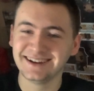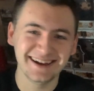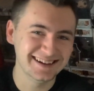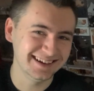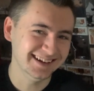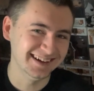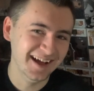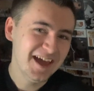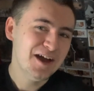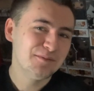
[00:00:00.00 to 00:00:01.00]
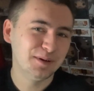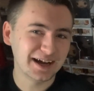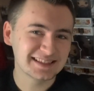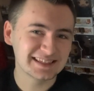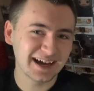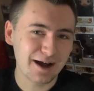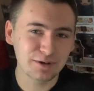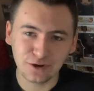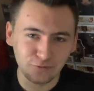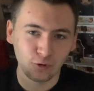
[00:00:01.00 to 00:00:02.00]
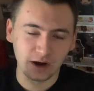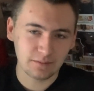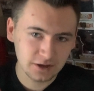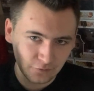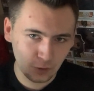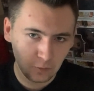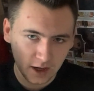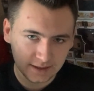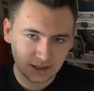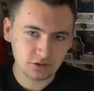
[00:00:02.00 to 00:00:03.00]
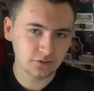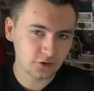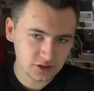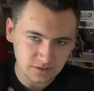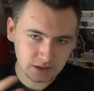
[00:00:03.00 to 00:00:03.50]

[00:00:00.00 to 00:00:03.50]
But I'm here for it. I'm here for the Walking Dead universe.